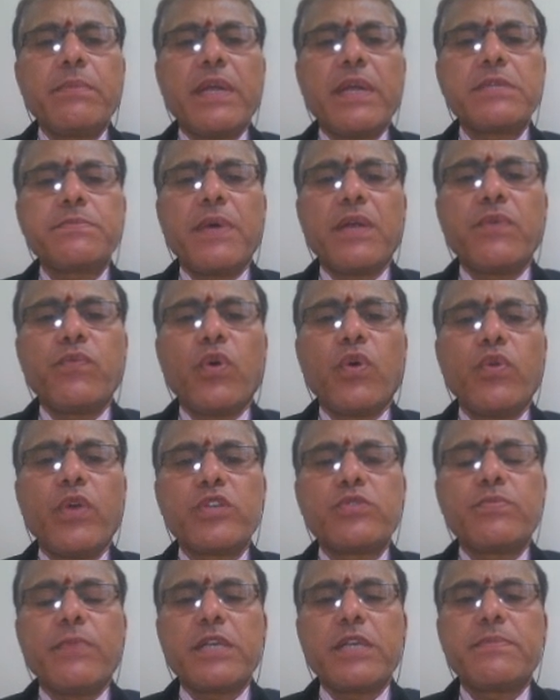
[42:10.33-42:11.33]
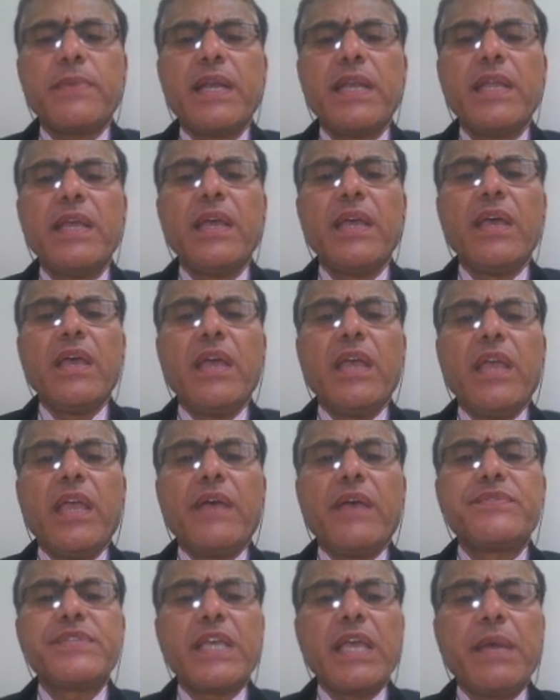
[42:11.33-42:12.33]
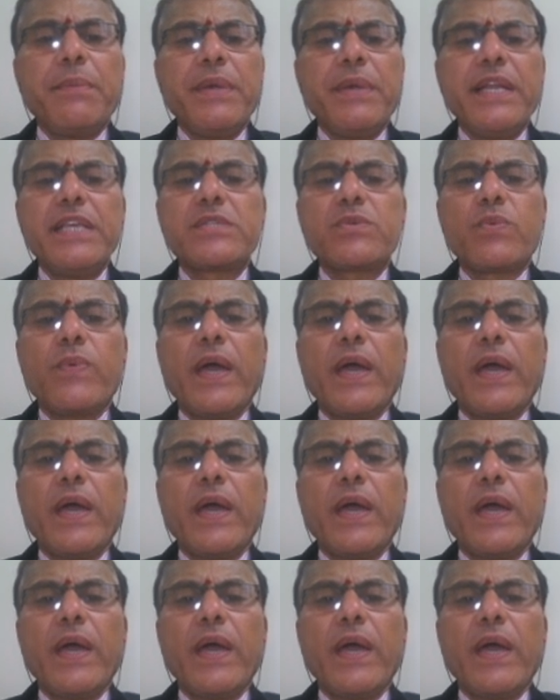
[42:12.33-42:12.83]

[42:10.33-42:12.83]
minus 0.42 XU max by D FCK BD